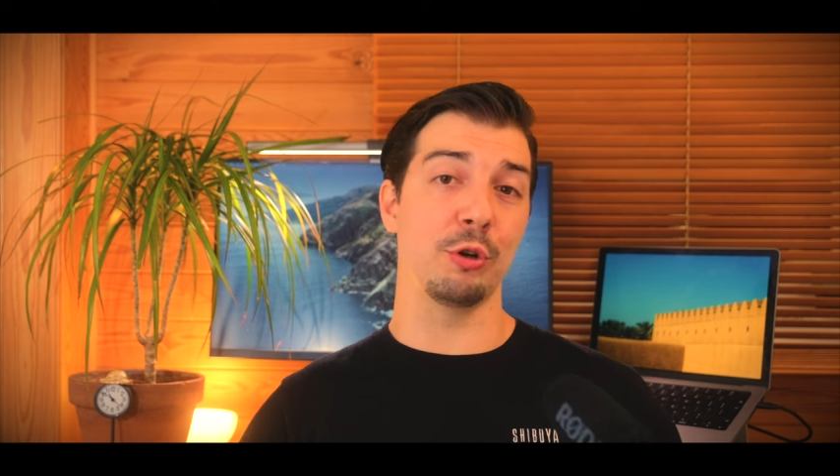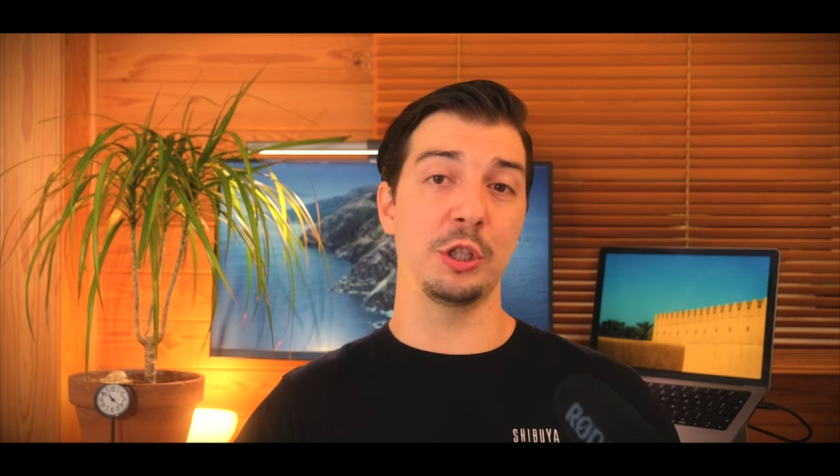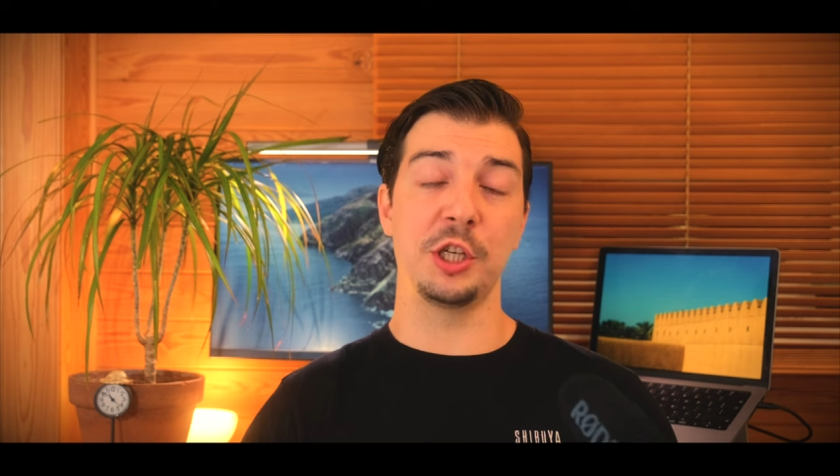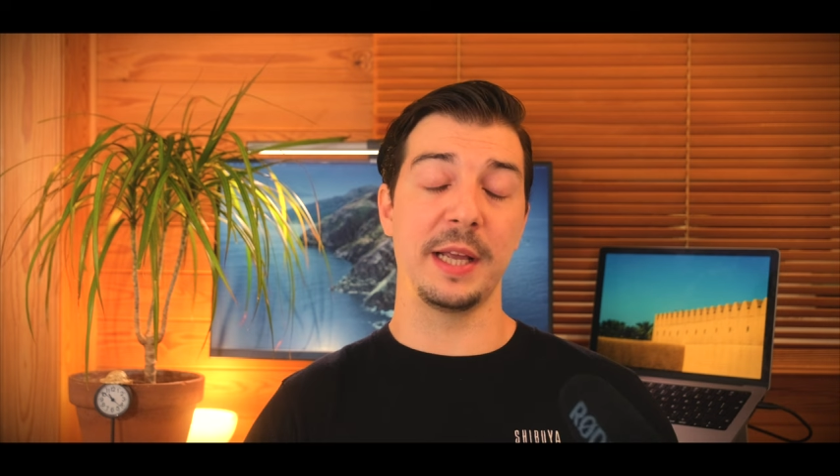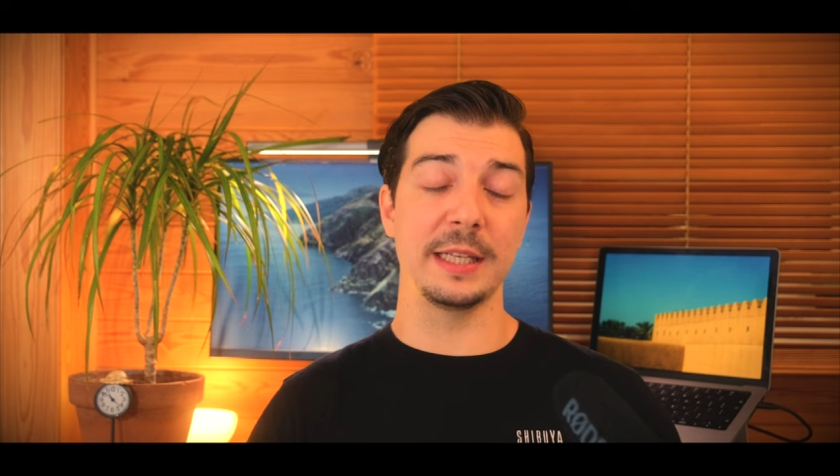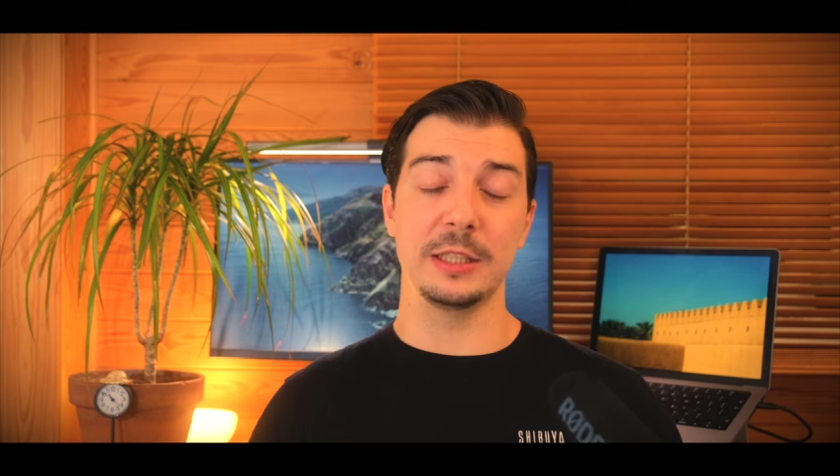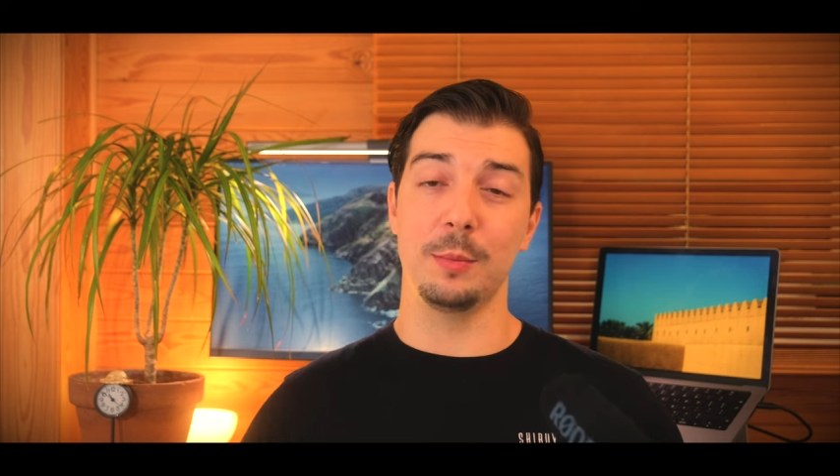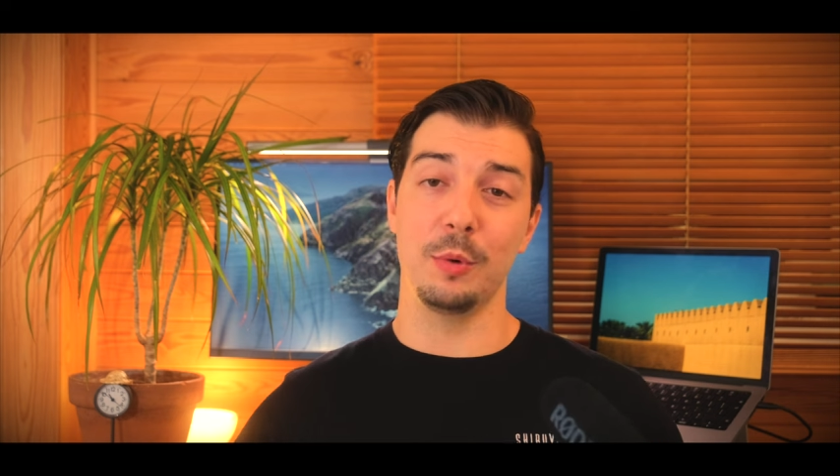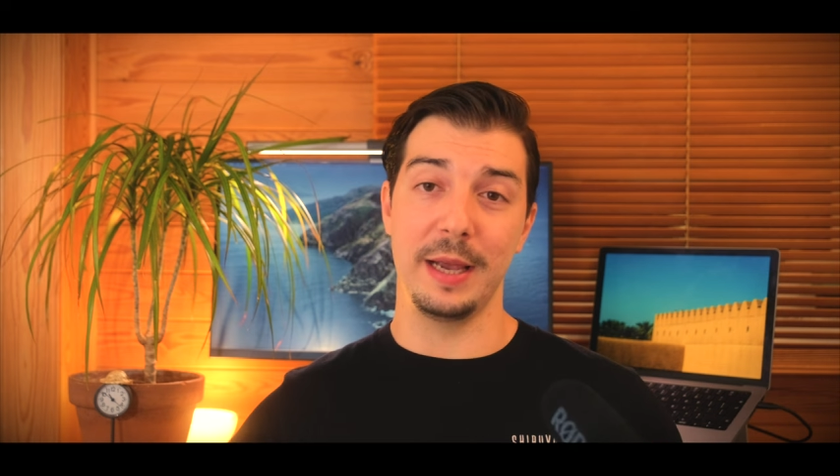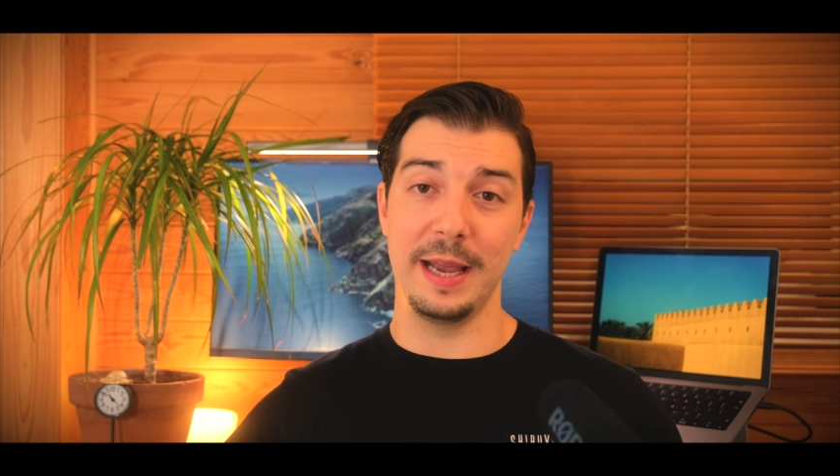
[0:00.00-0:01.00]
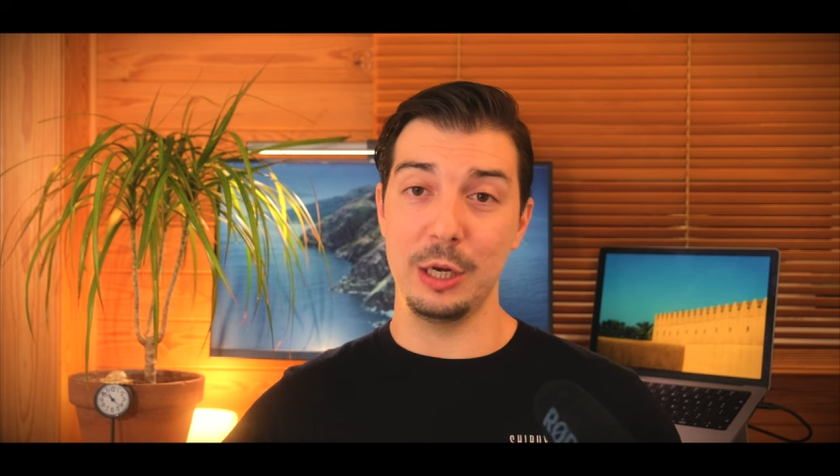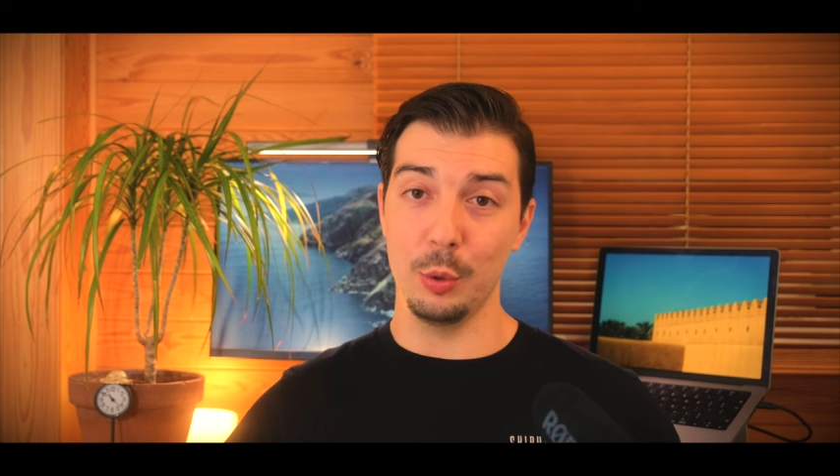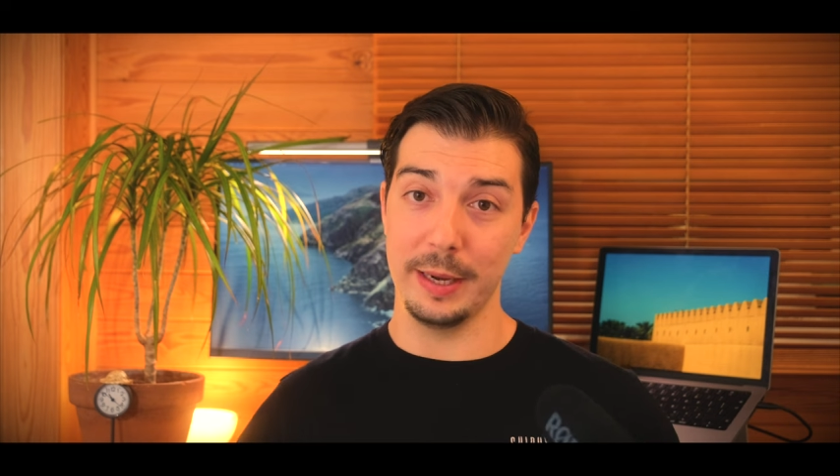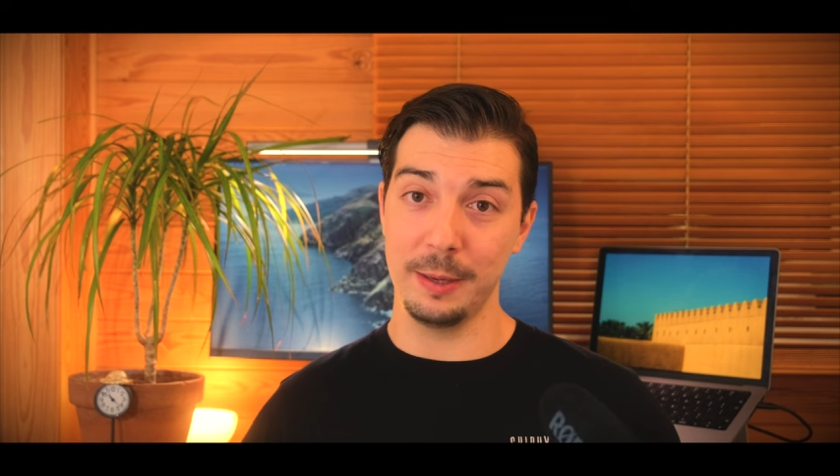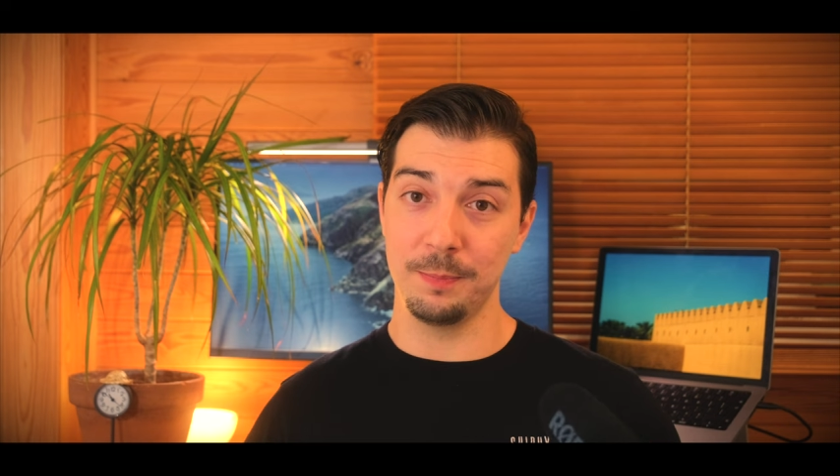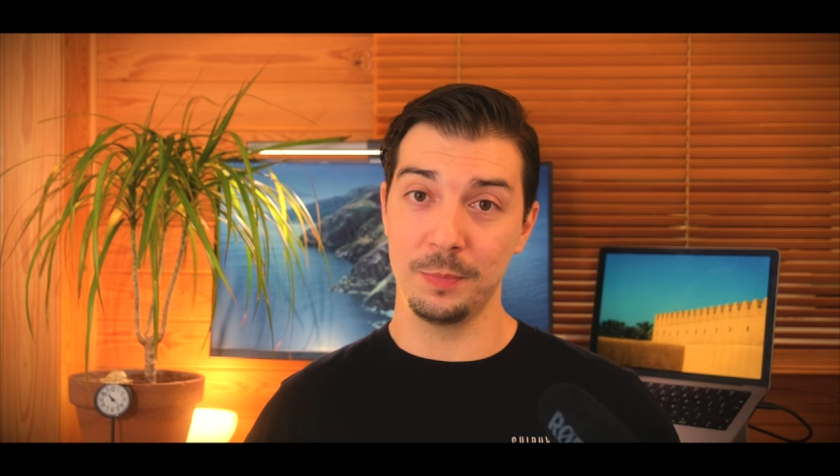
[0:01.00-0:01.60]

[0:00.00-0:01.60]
rush to get somewhere anyway.